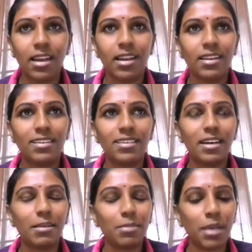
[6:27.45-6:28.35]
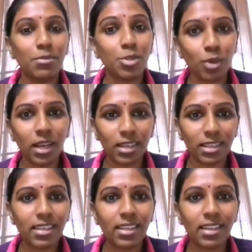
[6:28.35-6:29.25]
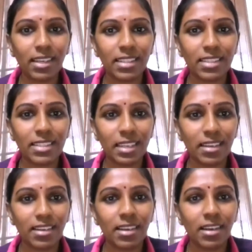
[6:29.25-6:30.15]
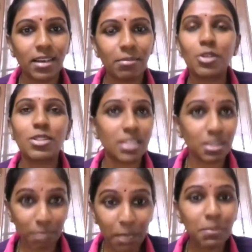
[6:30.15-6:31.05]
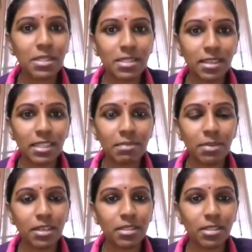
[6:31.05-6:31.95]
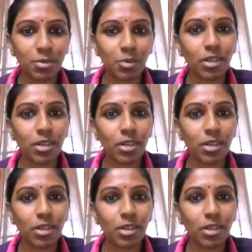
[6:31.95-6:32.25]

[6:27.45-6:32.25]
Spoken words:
And I'm so lucky, I can say, because it's my personal experience